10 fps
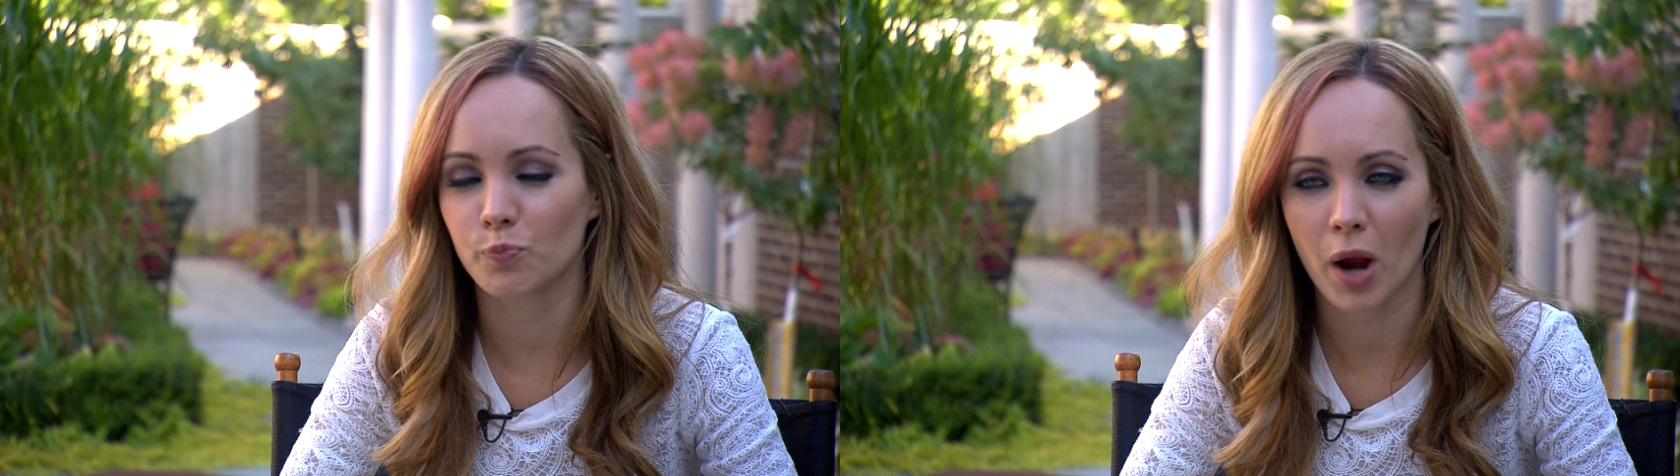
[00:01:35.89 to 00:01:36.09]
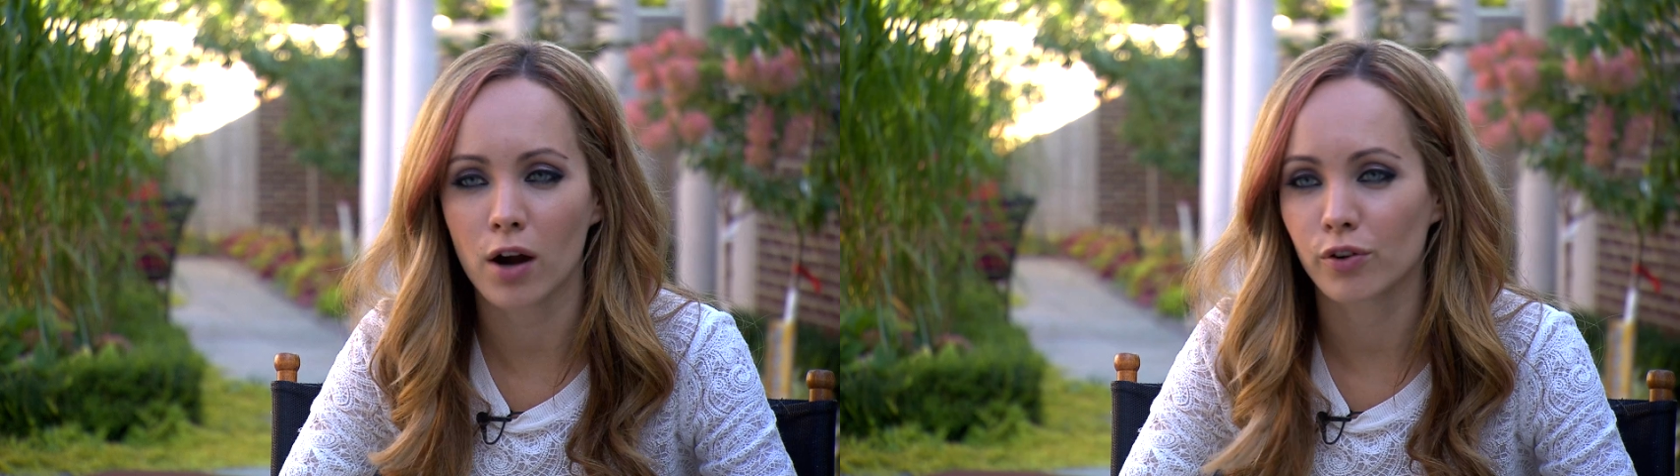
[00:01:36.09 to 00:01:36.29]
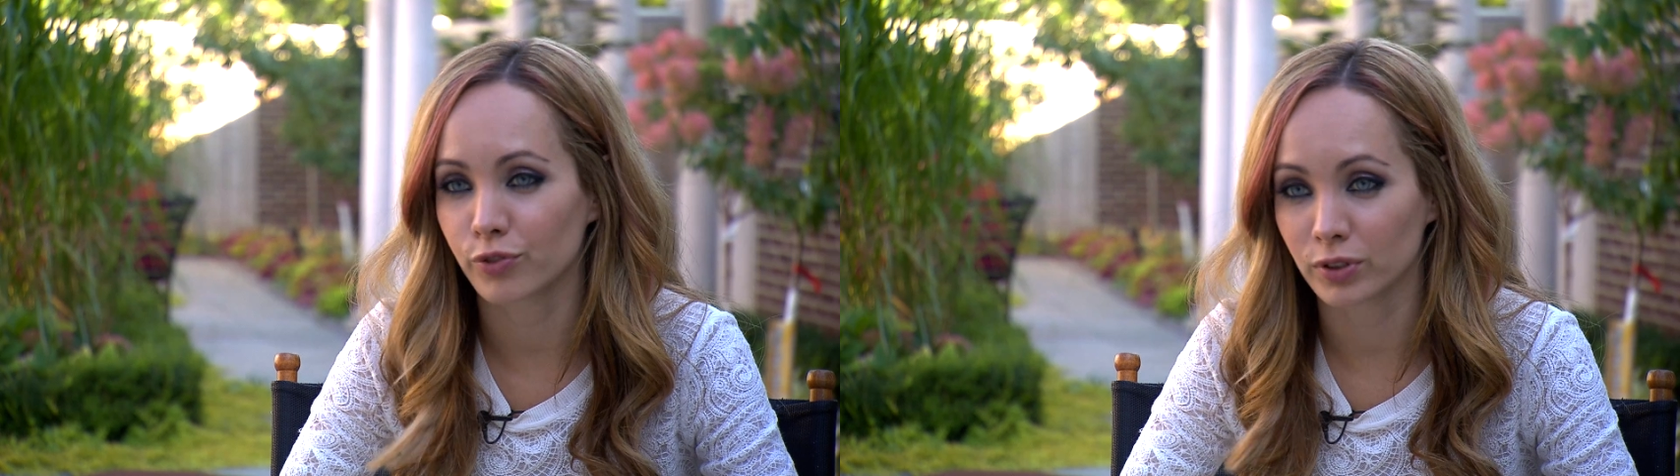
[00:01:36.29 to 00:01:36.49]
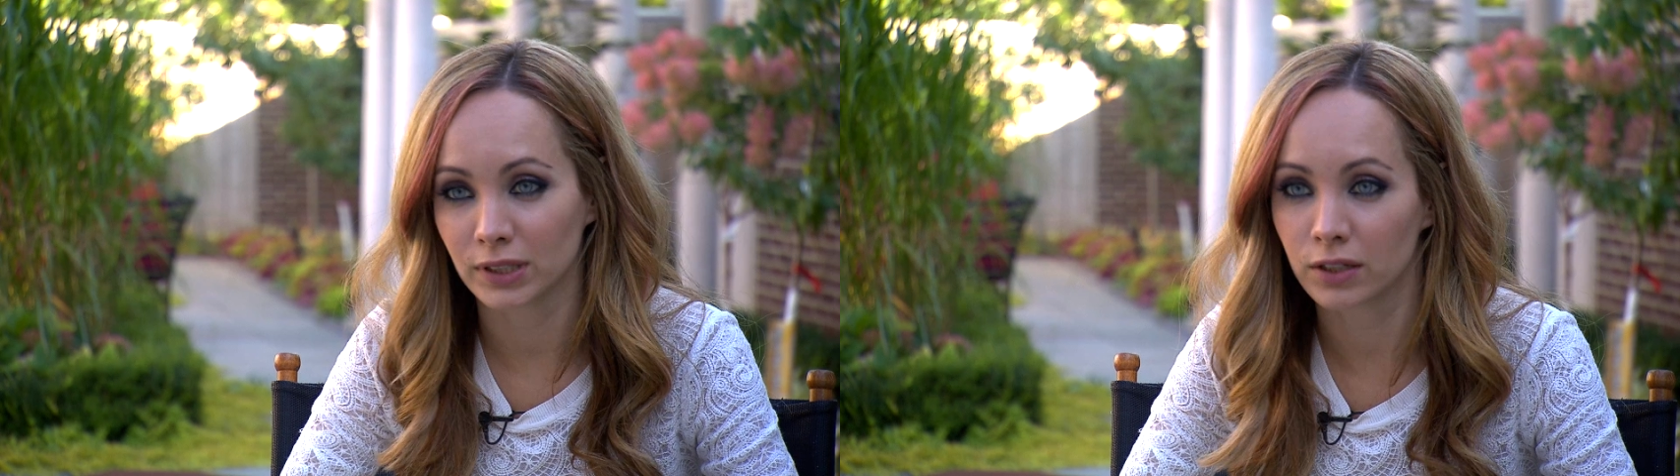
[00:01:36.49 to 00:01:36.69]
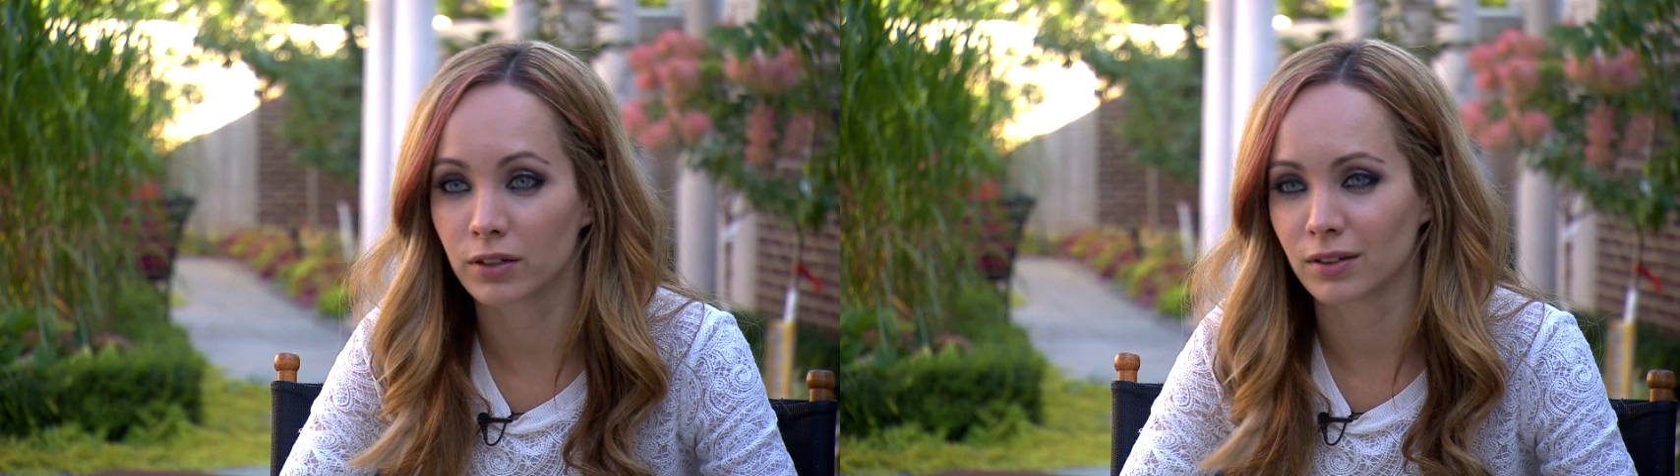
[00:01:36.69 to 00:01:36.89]
powerful
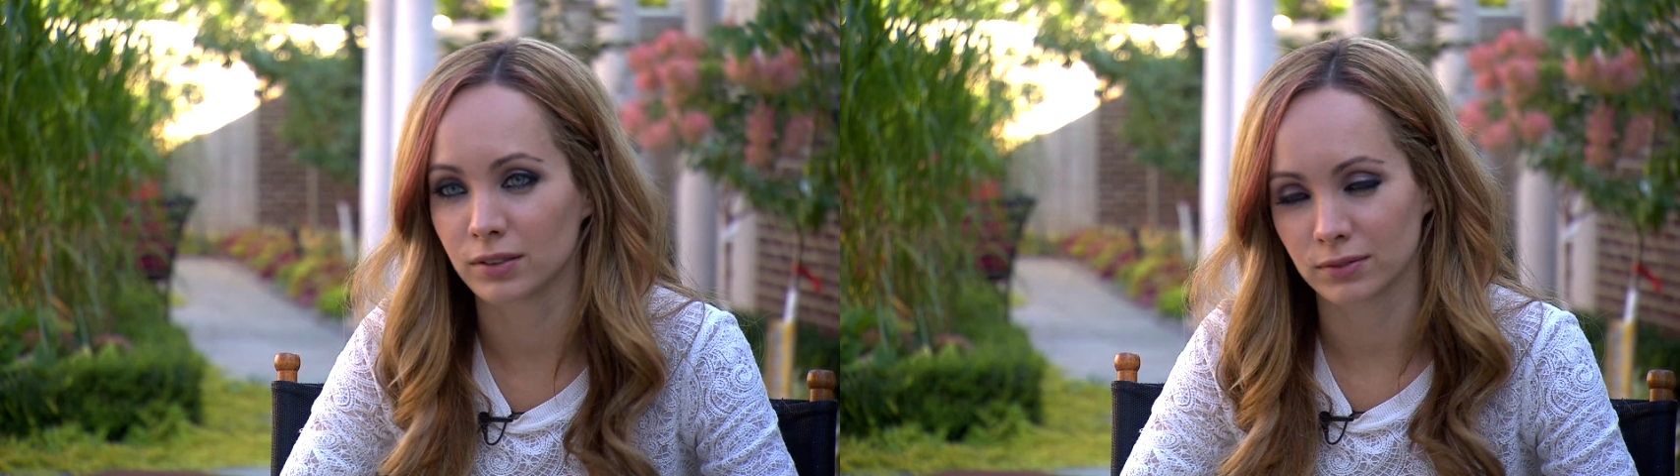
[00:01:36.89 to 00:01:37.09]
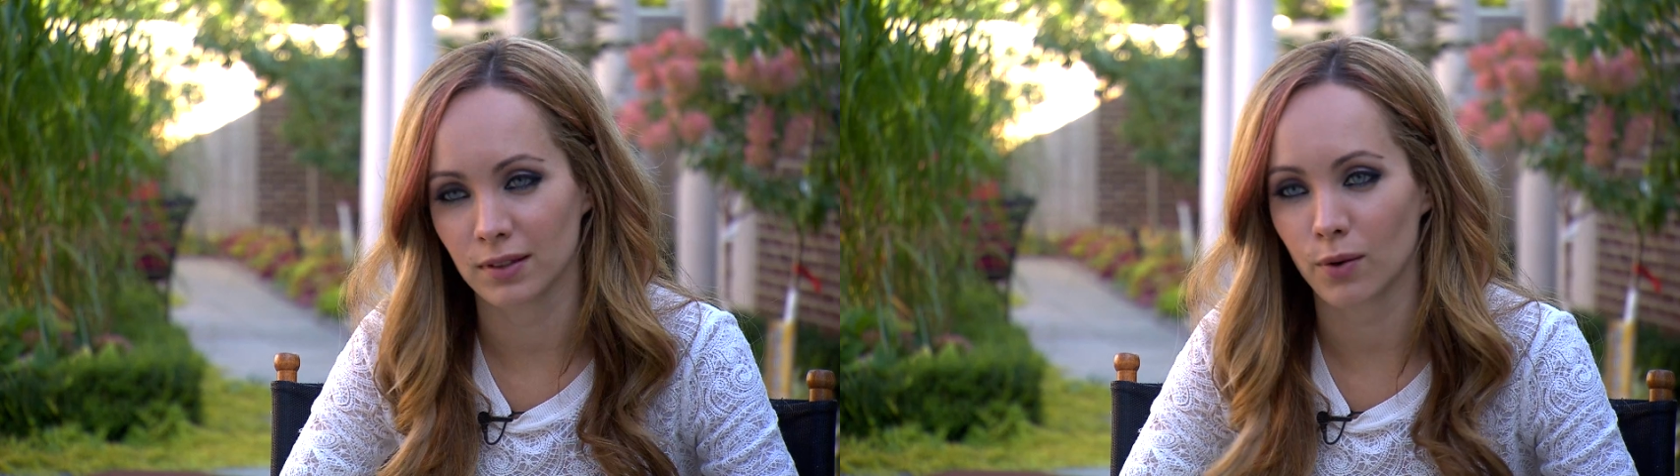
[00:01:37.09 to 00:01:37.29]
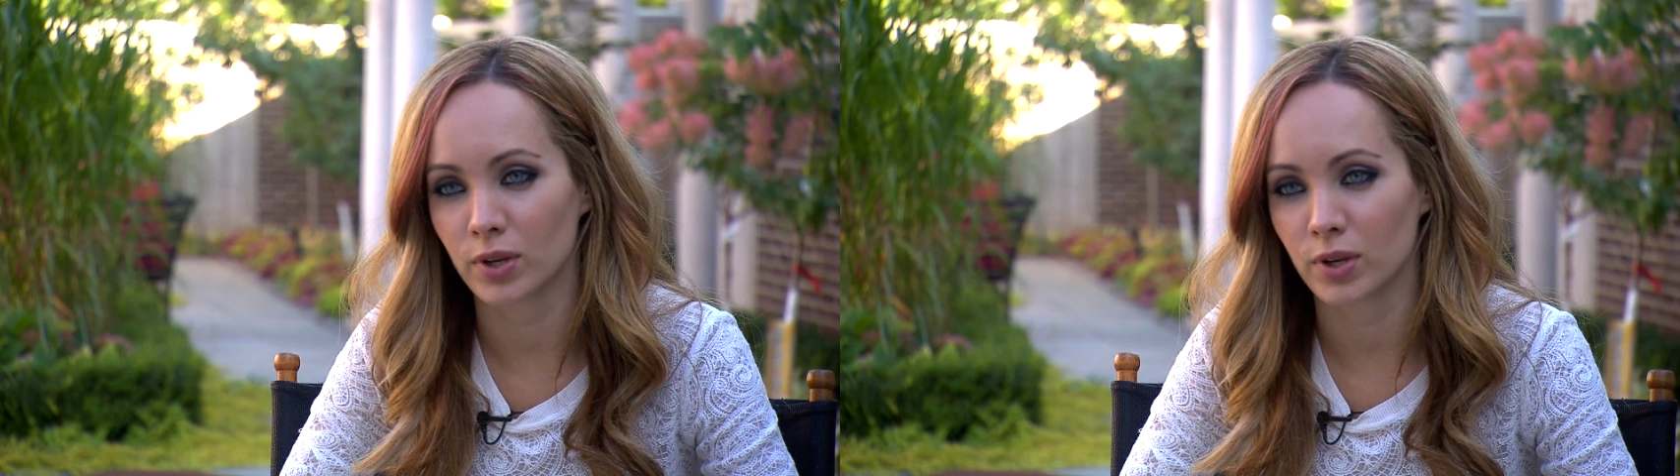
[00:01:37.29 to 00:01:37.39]
leader that